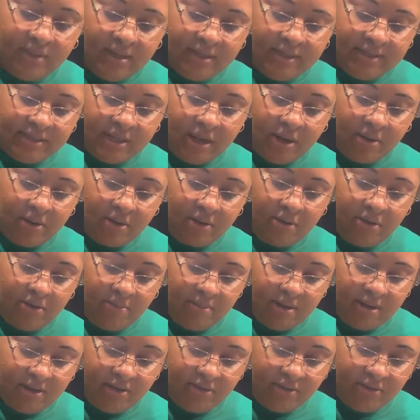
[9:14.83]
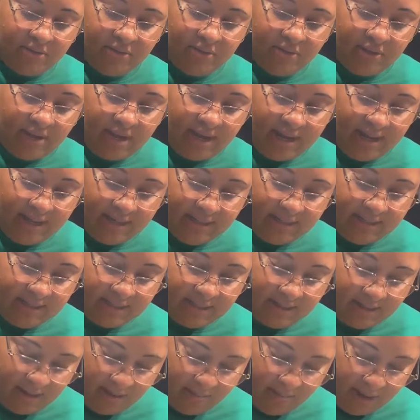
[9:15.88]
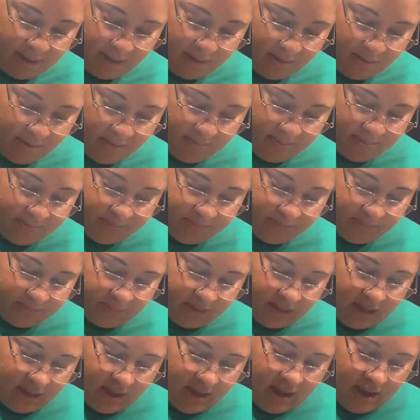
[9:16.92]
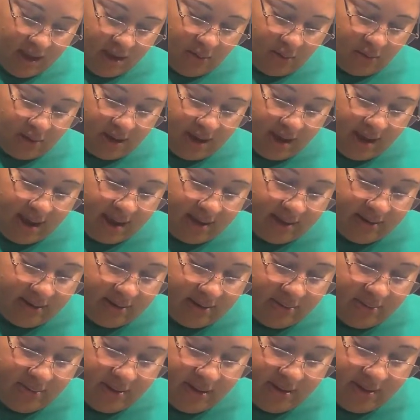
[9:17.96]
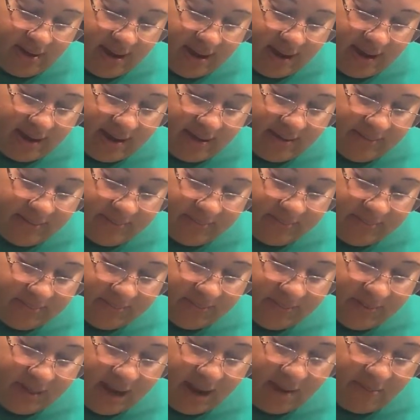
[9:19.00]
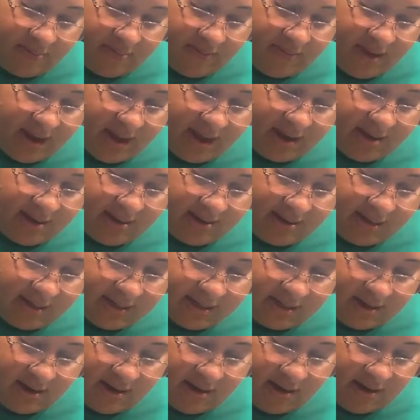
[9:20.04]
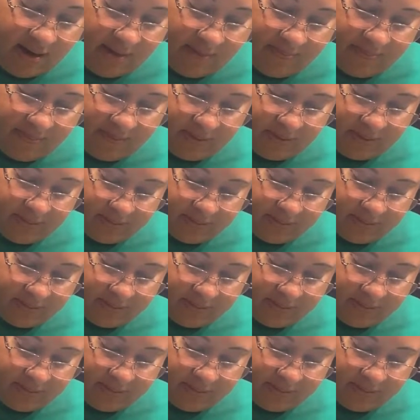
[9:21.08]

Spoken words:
sour cream I told you guys about? I'm going to add a little bit of that, dab of that on the top.